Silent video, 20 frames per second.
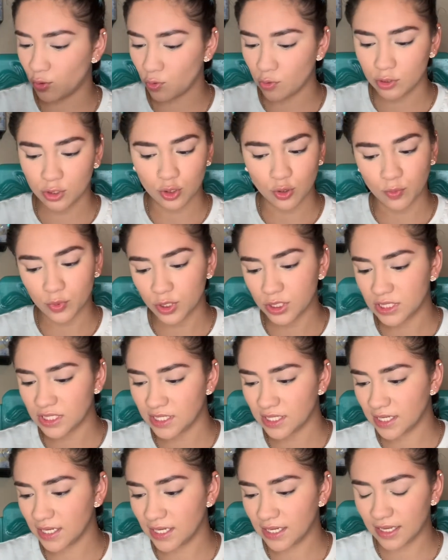super
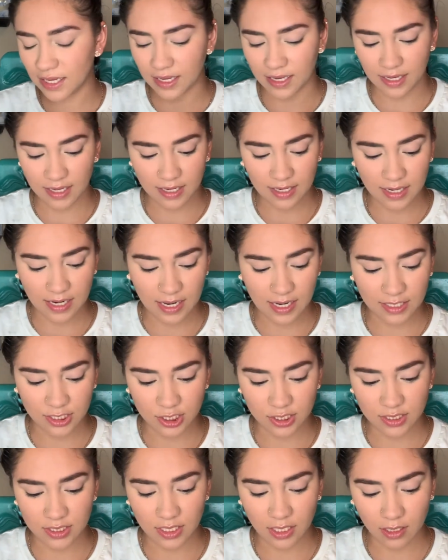sleek, and I
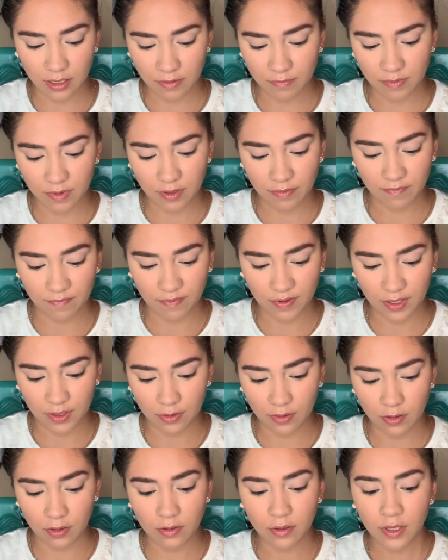just love the
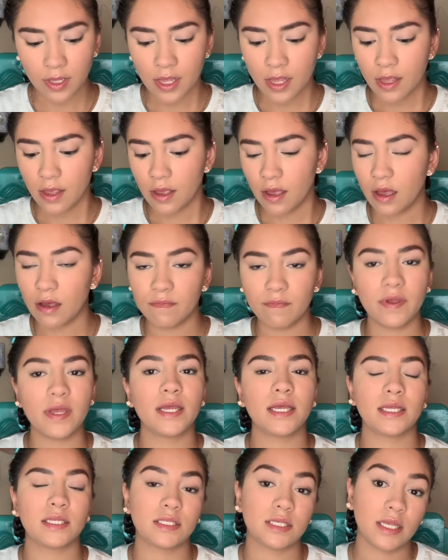feel of it.
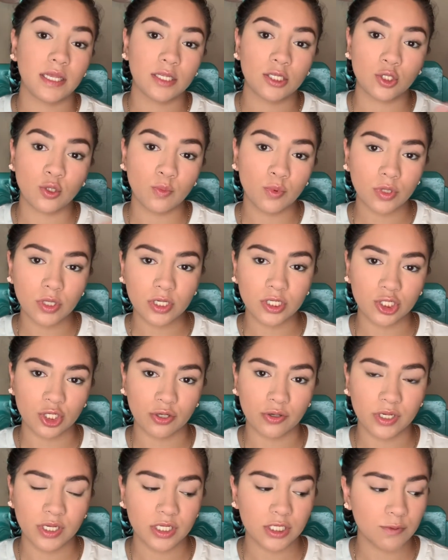It's like super
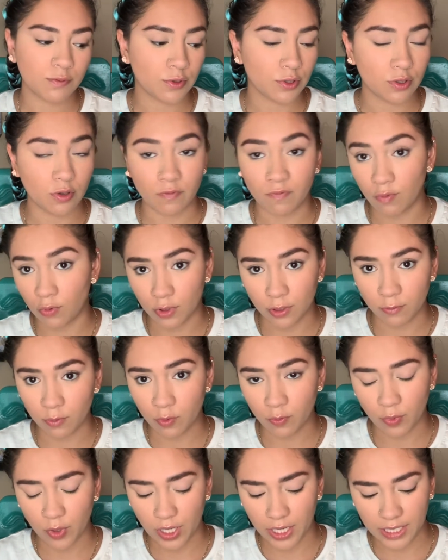luxurious for an affordable
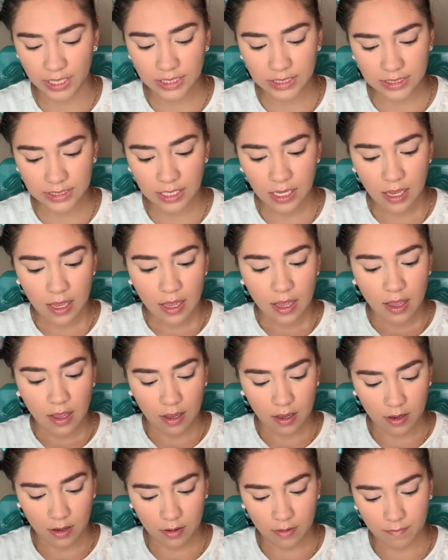price.
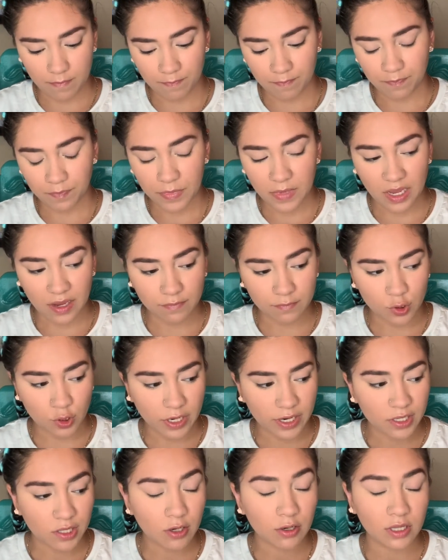I've tried
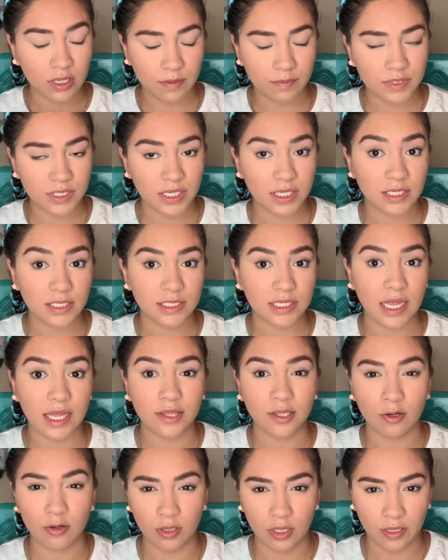their lipsticks and
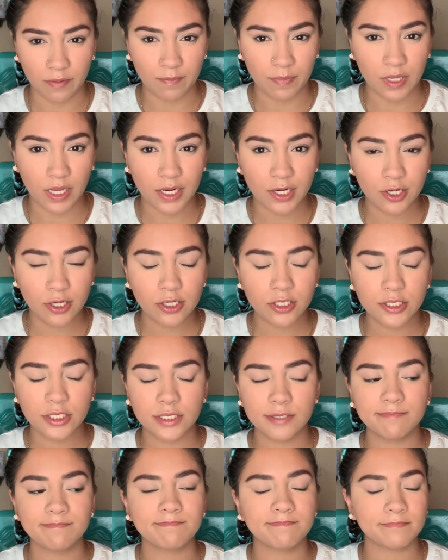their lip liners.
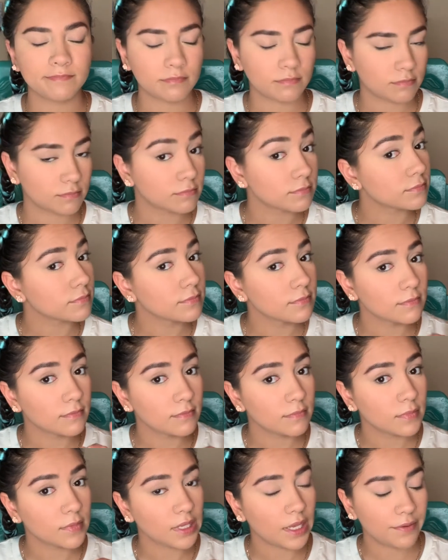
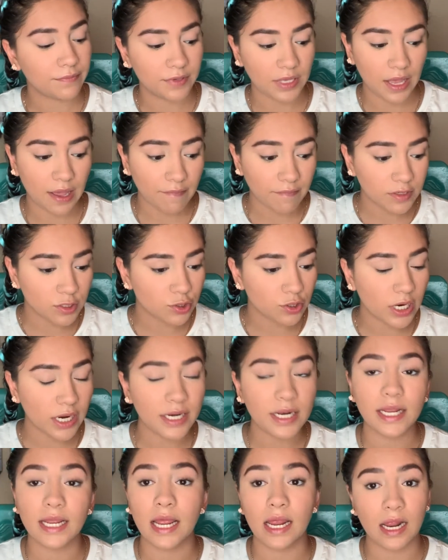If you haven't tried, I
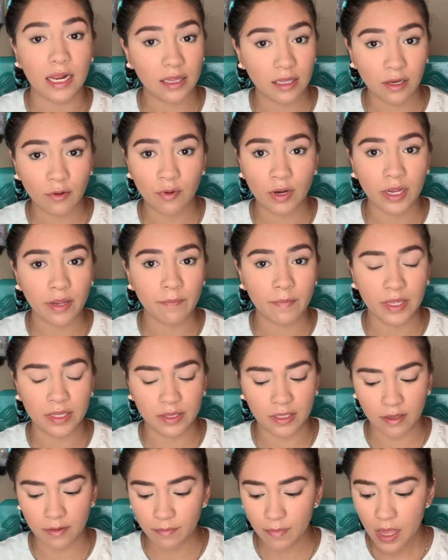highly recommend them.